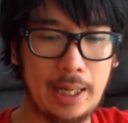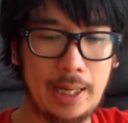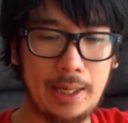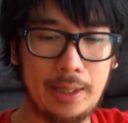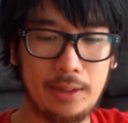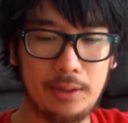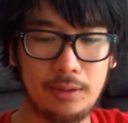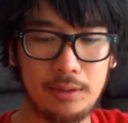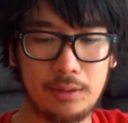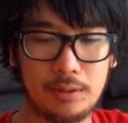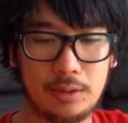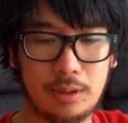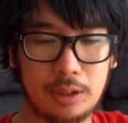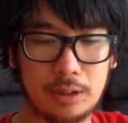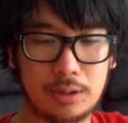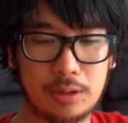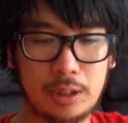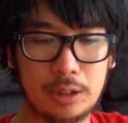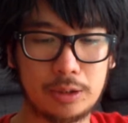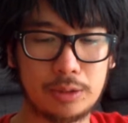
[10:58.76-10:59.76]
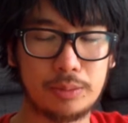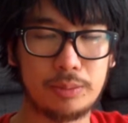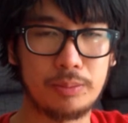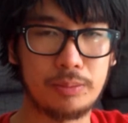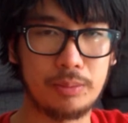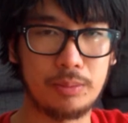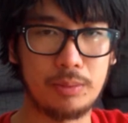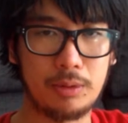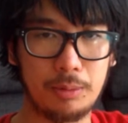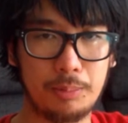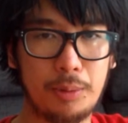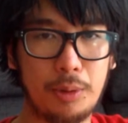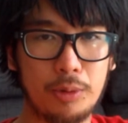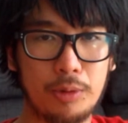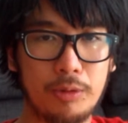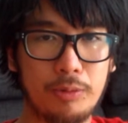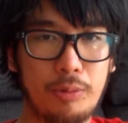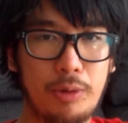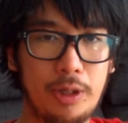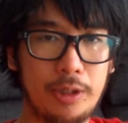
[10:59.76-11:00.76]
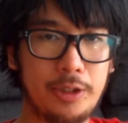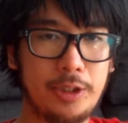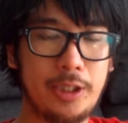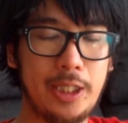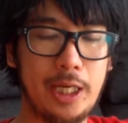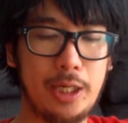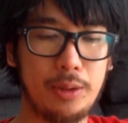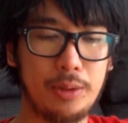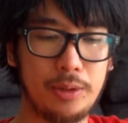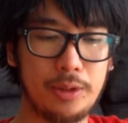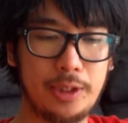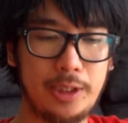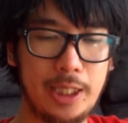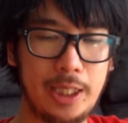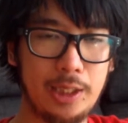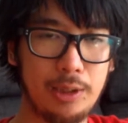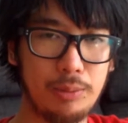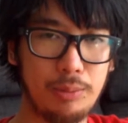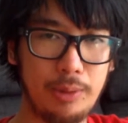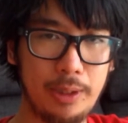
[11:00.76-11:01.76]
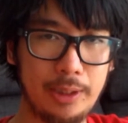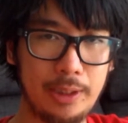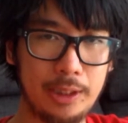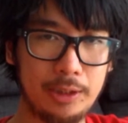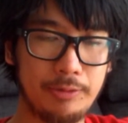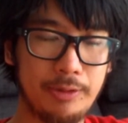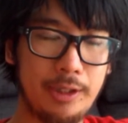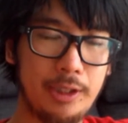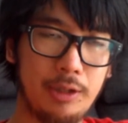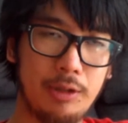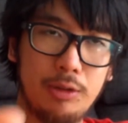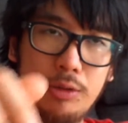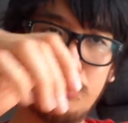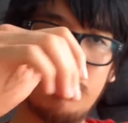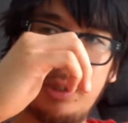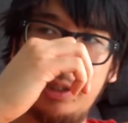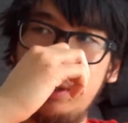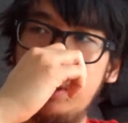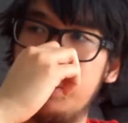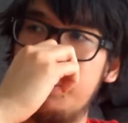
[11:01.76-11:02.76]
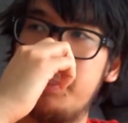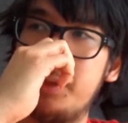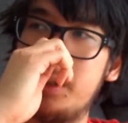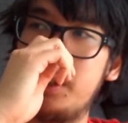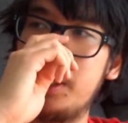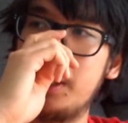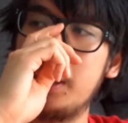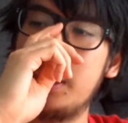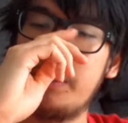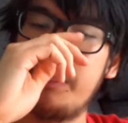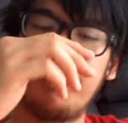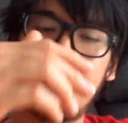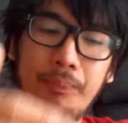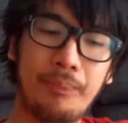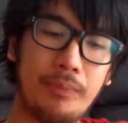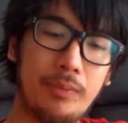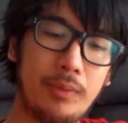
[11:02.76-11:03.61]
and that's the bulk of what I share in these videos, right? But like